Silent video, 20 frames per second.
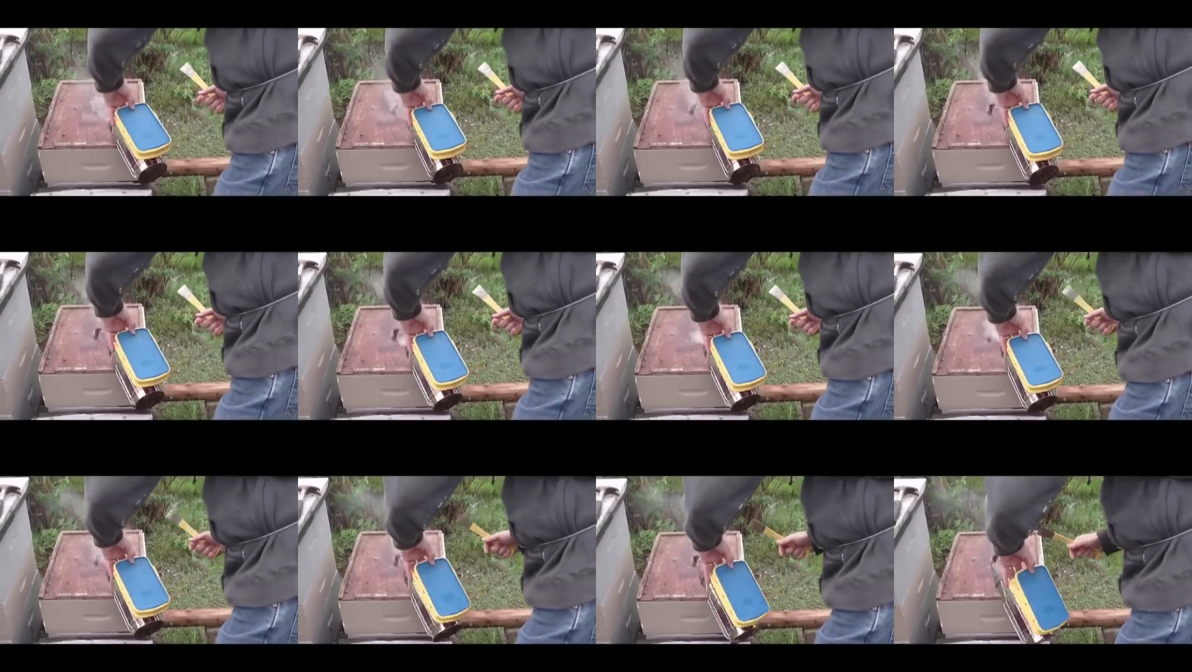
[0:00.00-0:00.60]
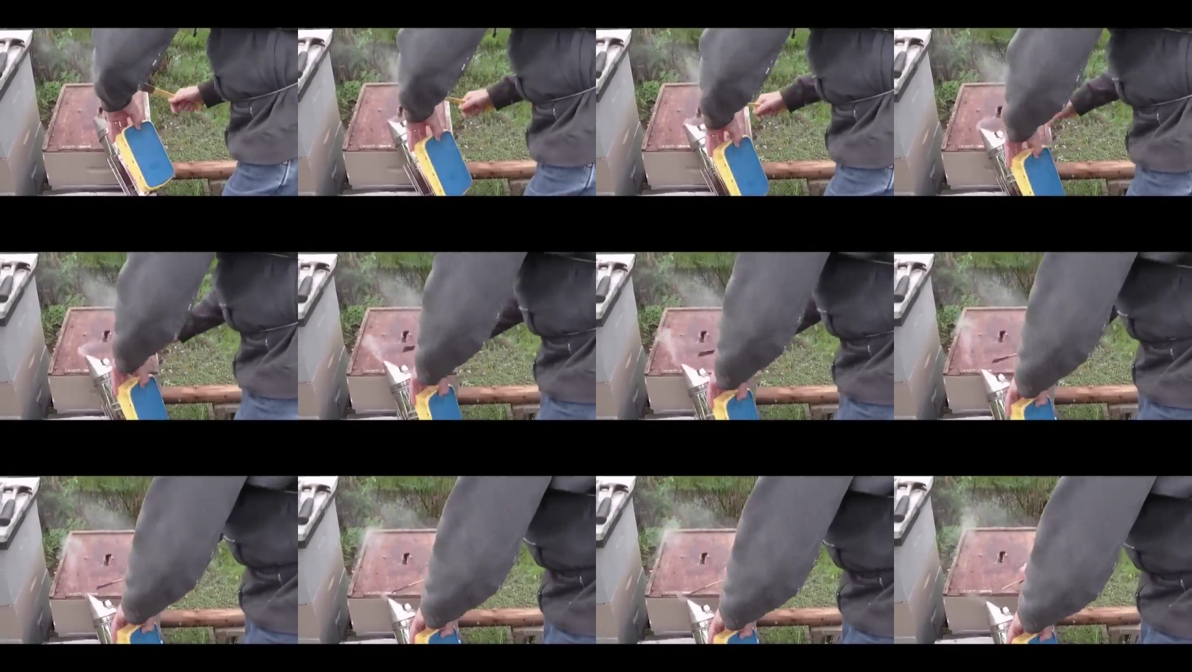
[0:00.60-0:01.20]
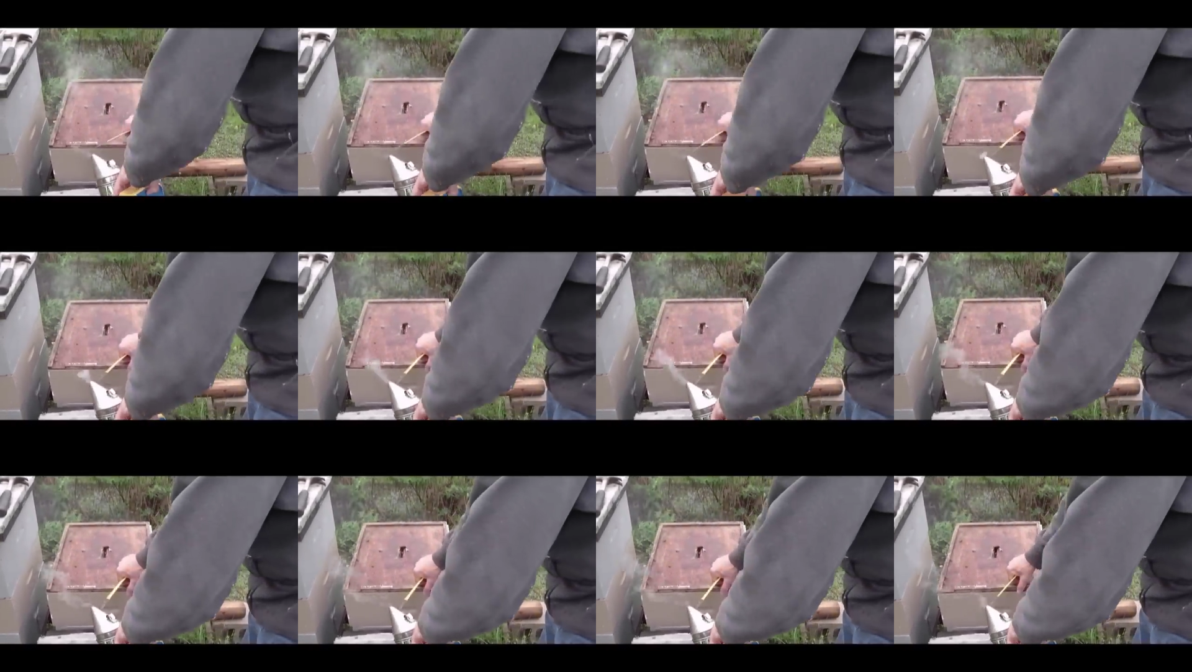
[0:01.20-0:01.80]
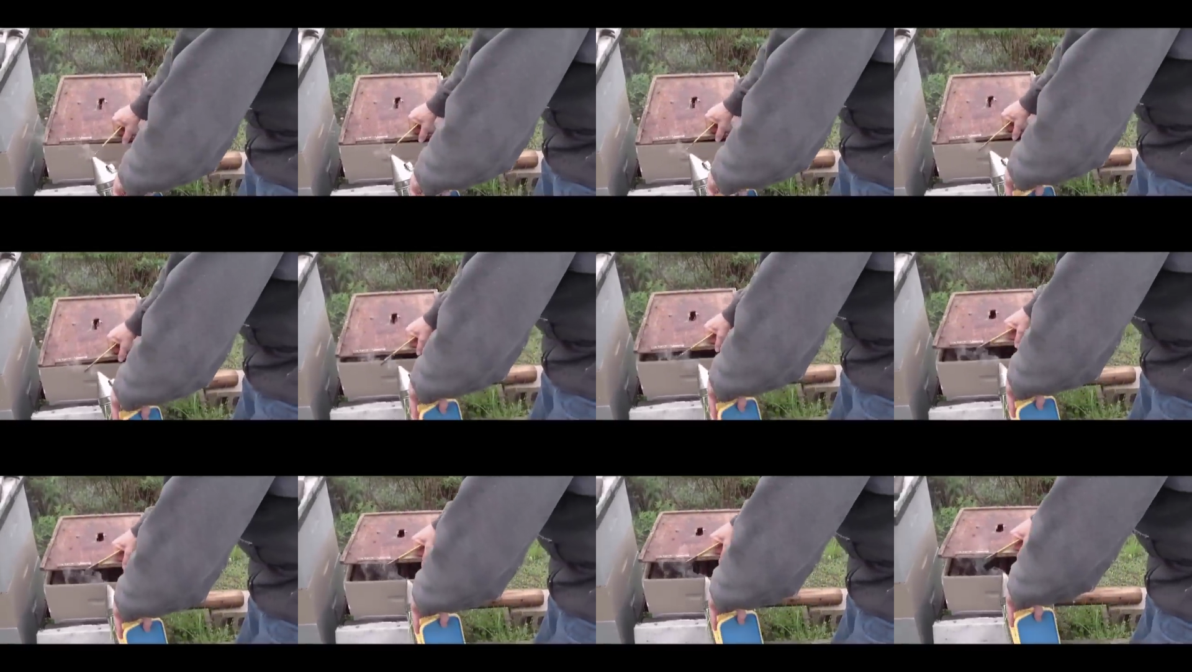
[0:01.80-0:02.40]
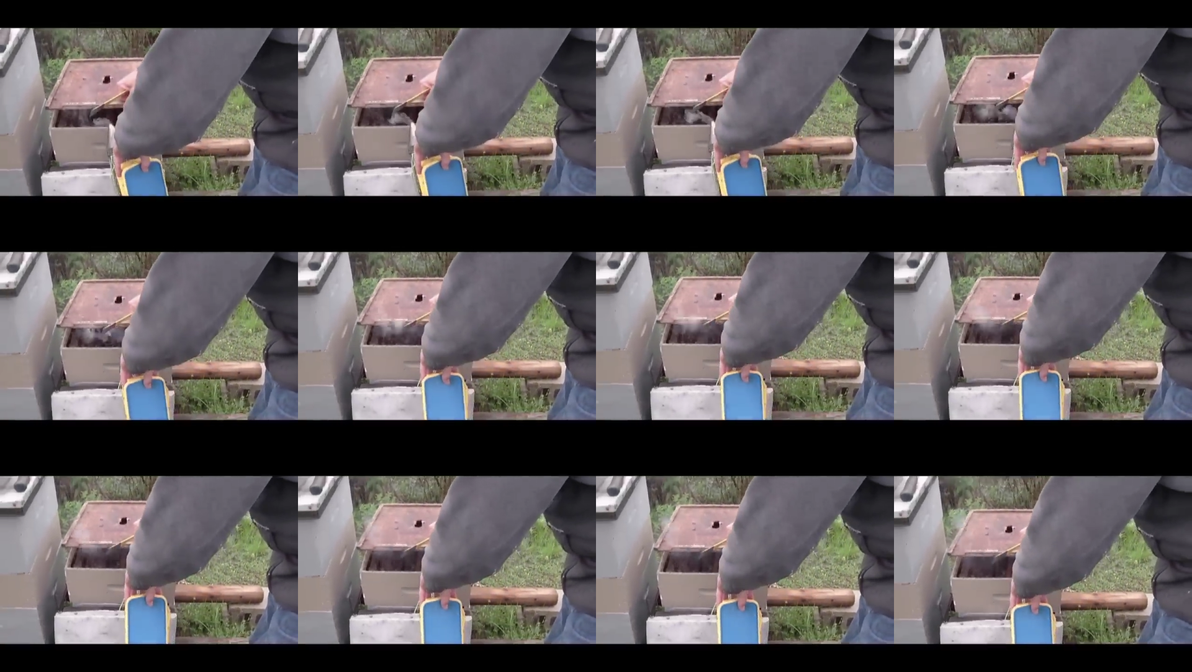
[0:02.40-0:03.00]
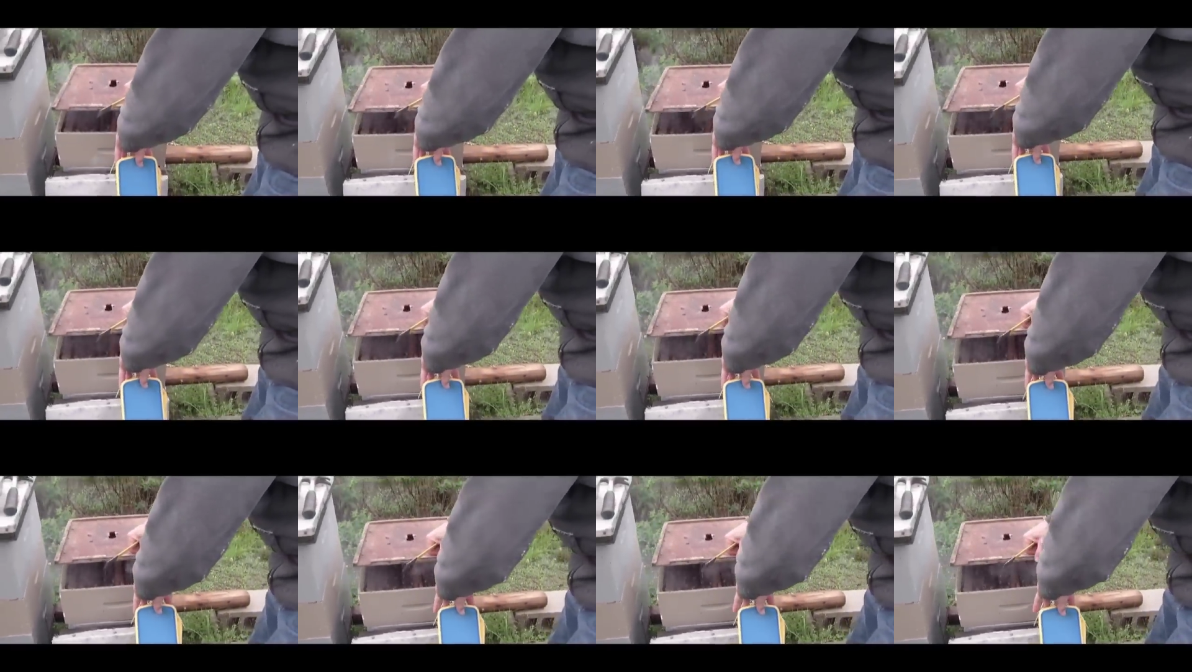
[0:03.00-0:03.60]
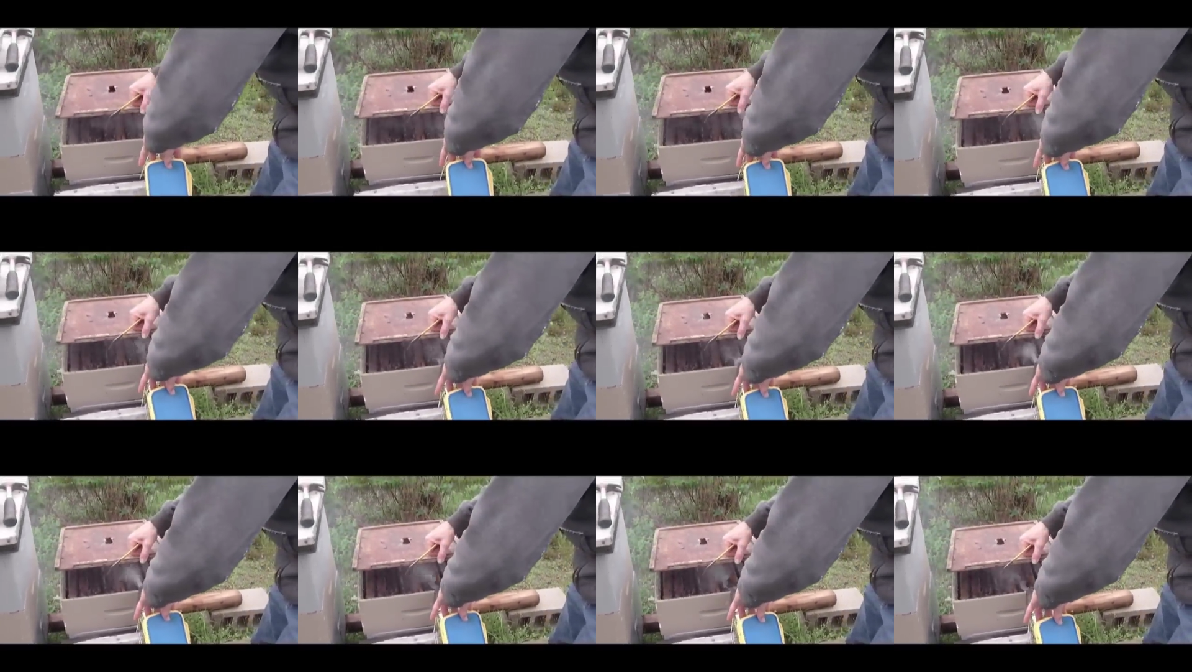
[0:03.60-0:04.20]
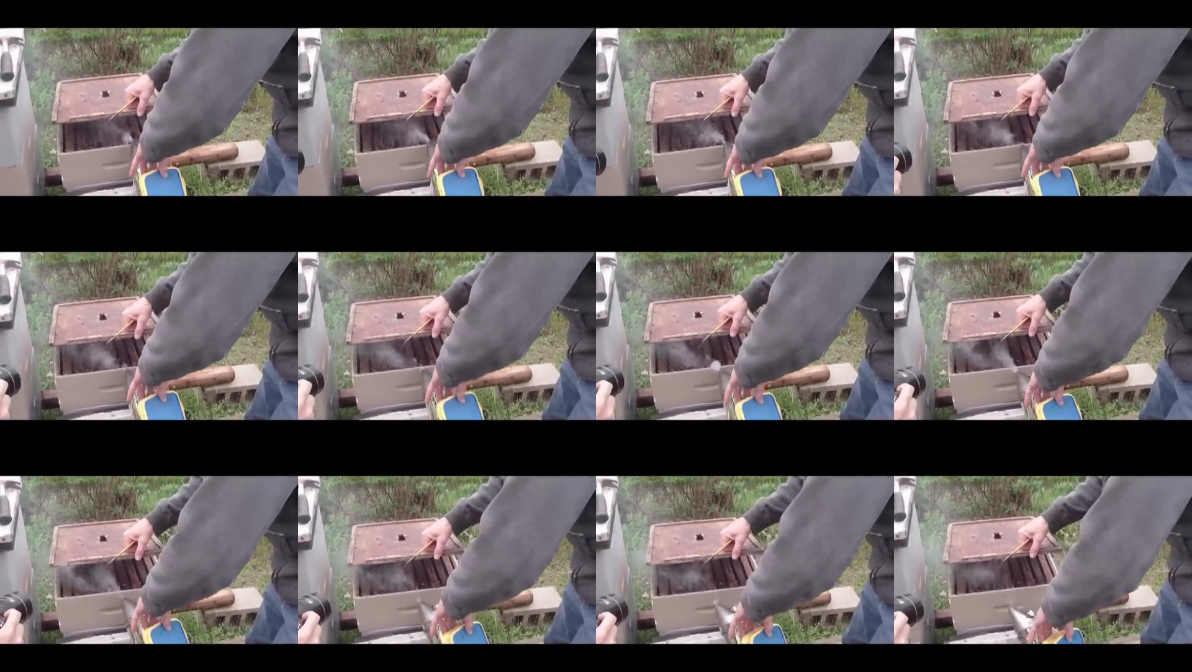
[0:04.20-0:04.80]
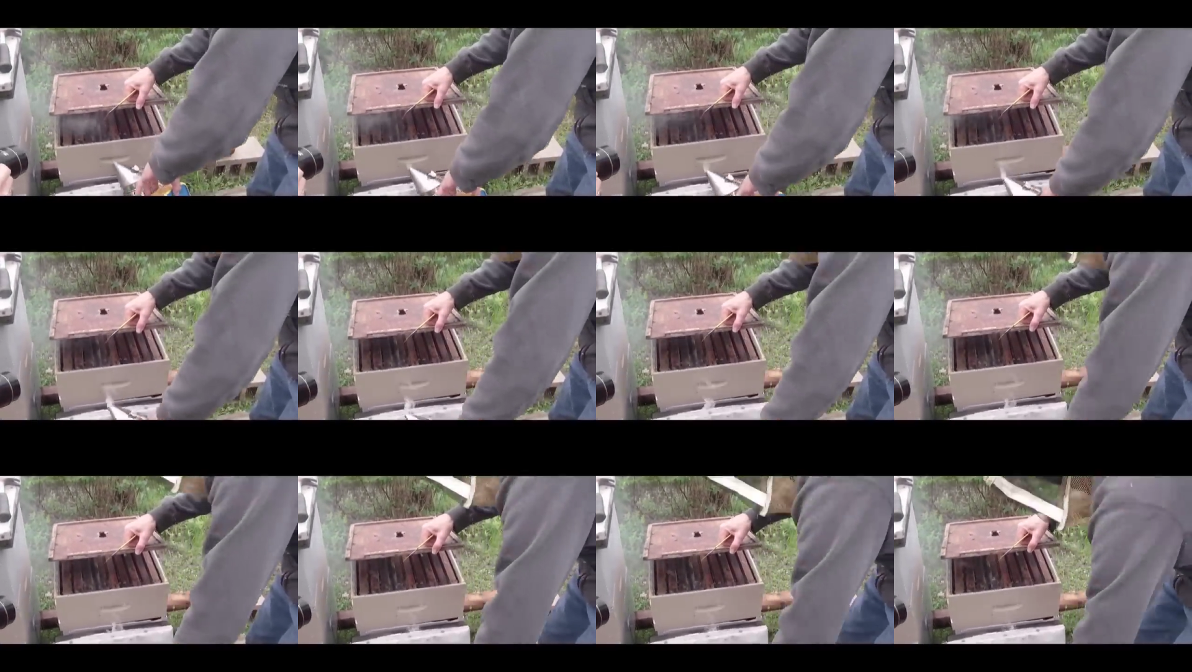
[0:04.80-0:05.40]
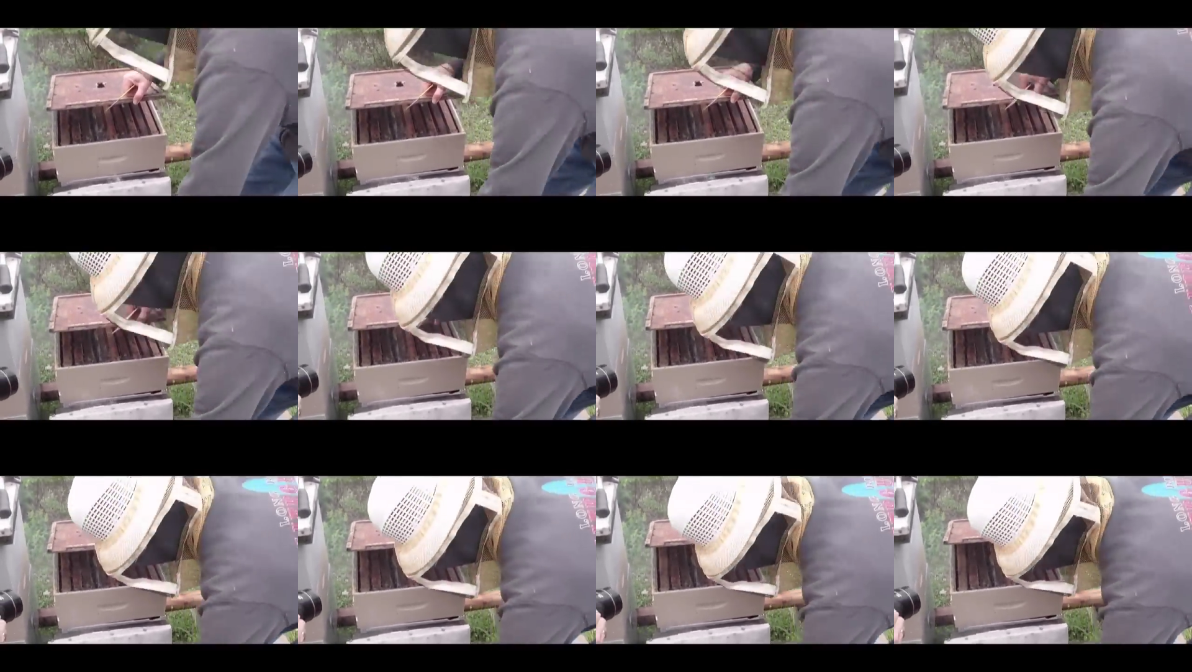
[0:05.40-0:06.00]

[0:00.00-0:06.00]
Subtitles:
(no speaker visible)